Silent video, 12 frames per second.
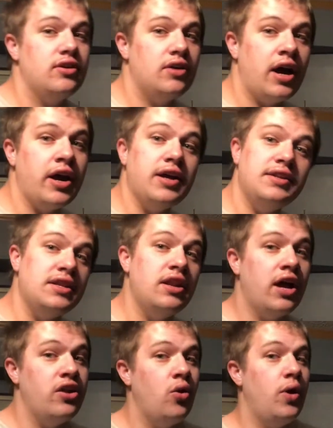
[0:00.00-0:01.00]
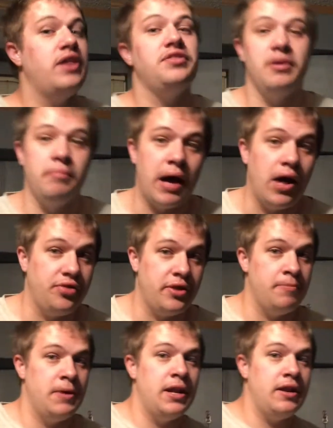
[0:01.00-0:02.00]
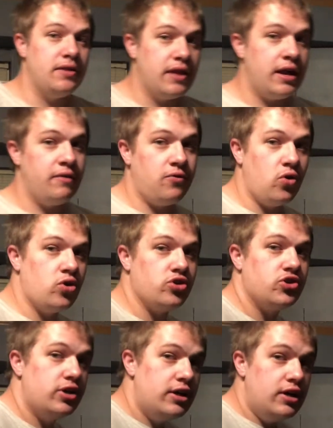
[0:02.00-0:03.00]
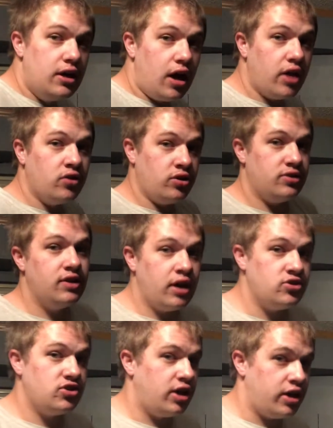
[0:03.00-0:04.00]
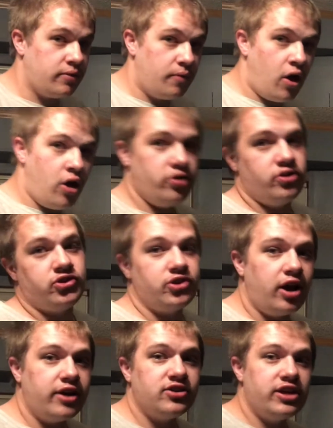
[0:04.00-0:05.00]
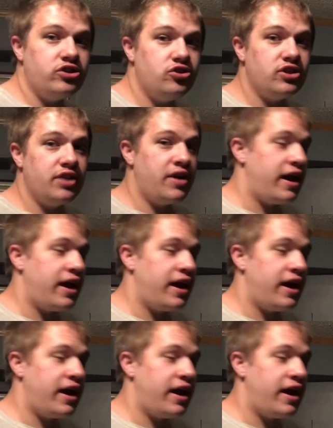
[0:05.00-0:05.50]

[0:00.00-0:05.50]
I did not know anything about them, and then of course I saw all the Sonic statues that they